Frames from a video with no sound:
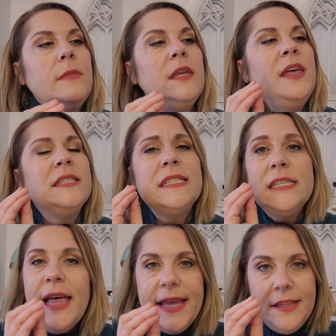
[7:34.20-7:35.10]
that
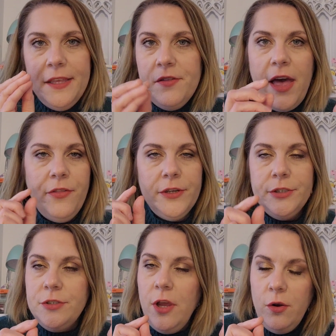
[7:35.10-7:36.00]
slightly
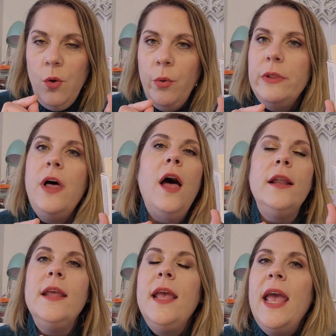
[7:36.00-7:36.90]
lathers, not a whole lot,
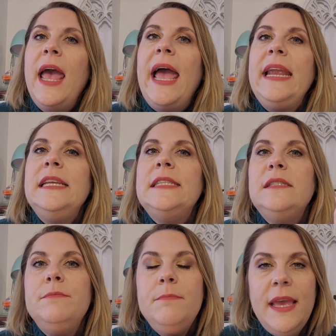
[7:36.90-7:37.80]
and it's
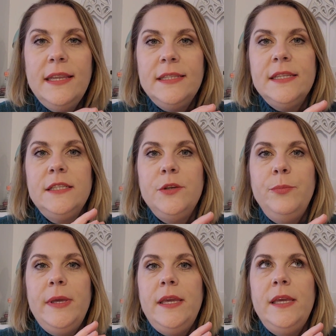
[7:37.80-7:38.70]
meant to
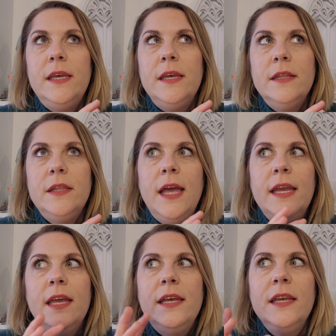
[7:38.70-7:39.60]
be
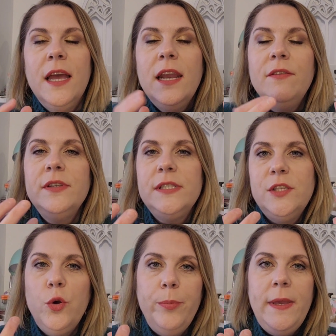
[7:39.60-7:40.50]
like a kind of a
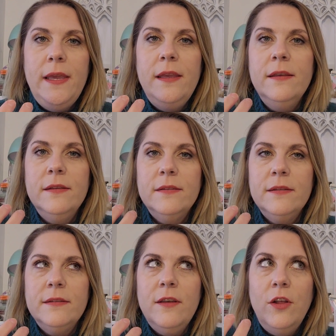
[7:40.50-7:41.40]
soapy
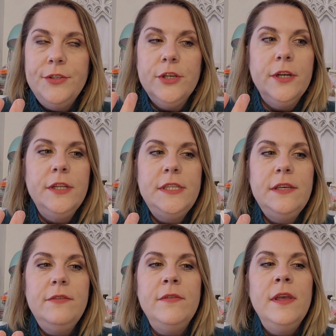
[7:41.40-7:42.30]

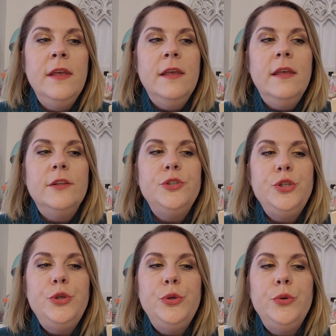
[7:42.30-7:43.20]
alternative
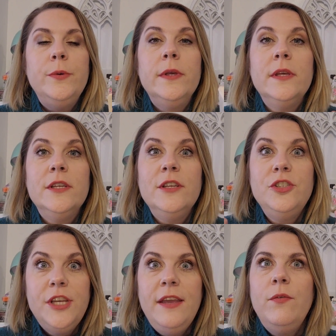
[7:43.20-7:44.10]
to
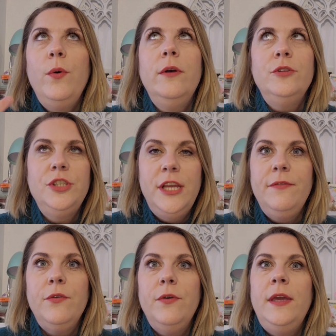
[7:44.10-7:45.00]
shave oil,
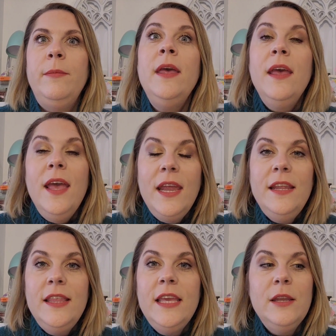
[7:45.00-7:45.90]
shave cream,
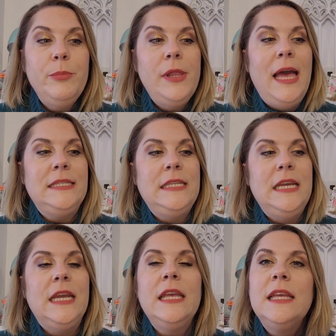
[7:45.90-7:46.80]
anything in
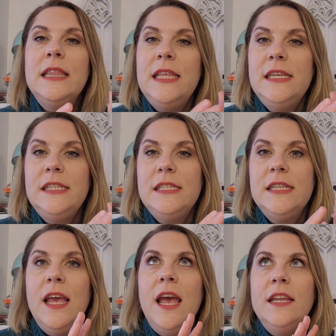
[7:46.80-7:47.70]
plastic. This
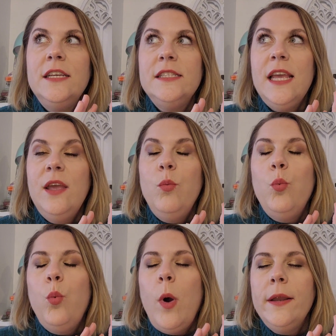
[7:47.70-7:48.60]
does a
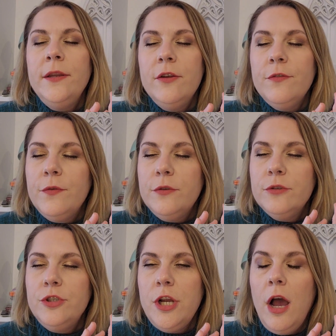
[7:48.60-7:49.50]
wonderful
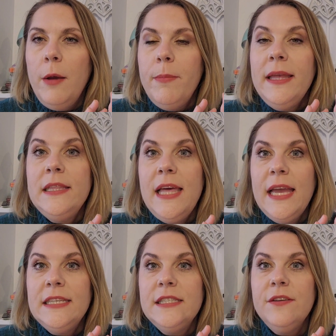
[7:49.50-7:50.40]
job. My
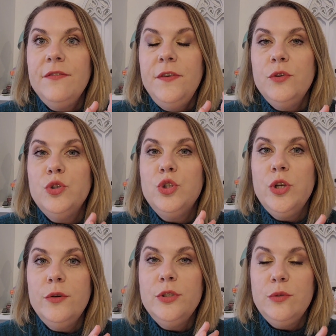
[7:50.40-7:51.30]
legs feel
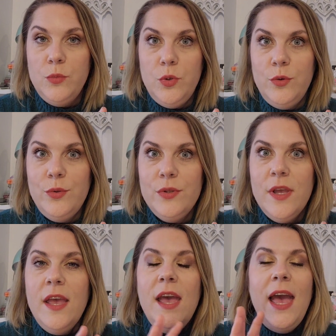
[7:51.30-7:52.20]
so smooth
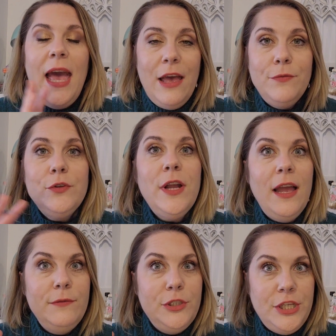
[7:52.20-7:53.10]
after
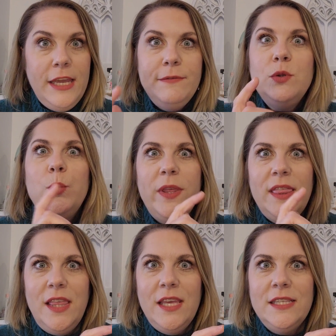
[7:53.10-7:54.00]
I've shaved with
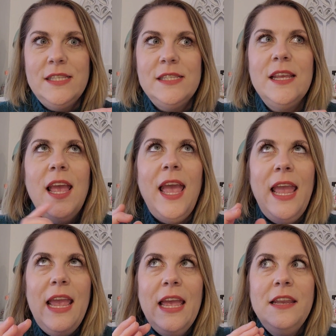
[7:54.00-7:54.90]
this,
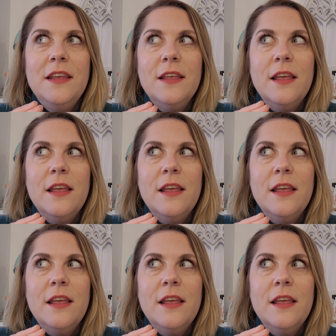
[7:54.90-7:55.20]
and